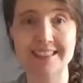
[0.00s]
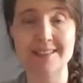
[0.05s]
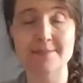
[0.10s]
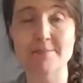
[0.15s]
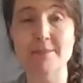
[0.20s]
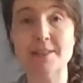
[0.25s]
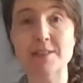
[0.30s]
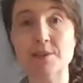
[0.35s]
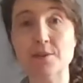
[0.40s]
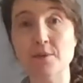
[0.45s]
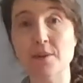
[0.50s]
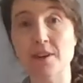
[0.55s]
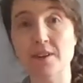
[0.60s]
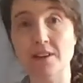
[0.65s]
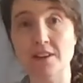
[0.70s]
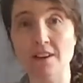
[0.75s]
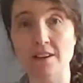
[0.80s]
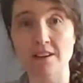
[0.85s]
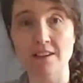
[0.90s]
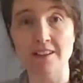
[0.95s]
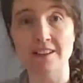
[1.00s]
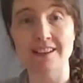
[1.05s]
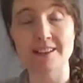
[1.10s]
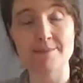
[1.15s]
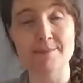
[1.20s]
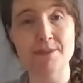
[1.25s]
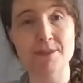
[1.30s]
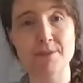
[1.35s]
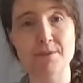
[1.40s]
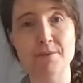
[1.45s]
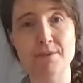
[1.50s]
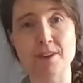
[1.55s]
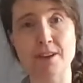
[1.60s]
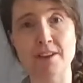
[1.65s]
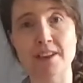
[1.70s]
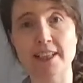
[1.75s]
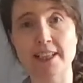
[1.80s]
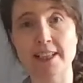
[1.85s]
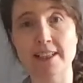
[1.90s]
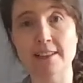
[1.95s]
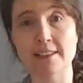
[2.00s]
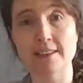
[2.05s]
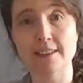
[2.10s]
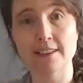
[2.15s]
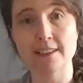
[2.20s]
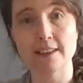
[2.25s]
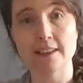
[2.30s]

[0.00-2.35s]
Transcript: I miss you, Hong Kong. I'm so sorry.